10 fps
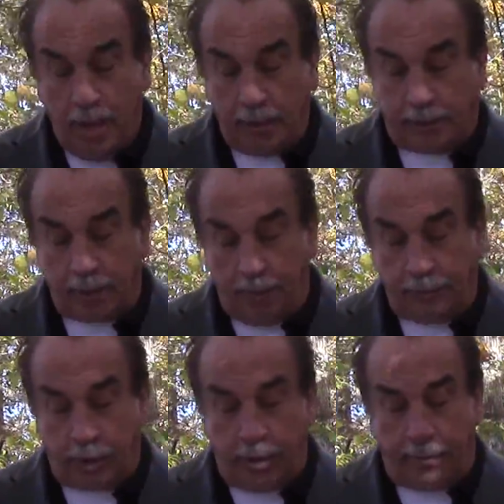and some
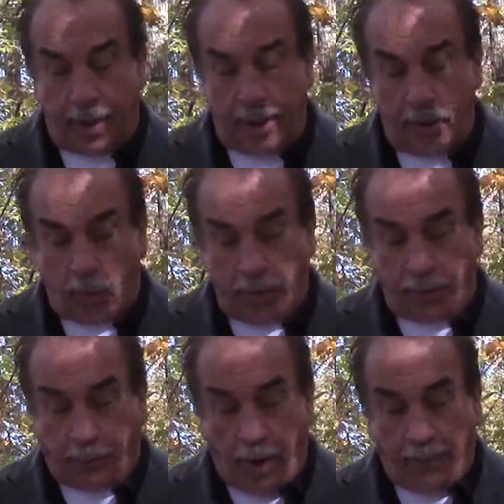Jeremiah or one
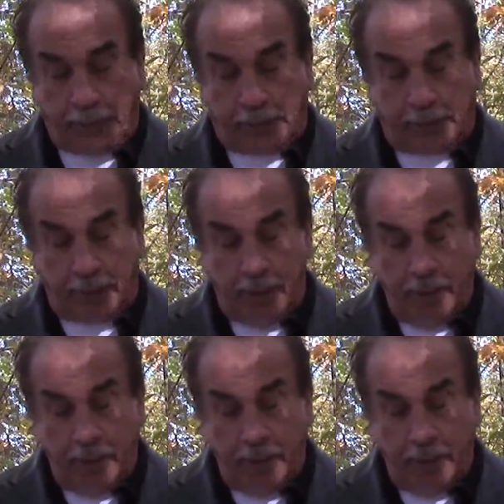of the prophets.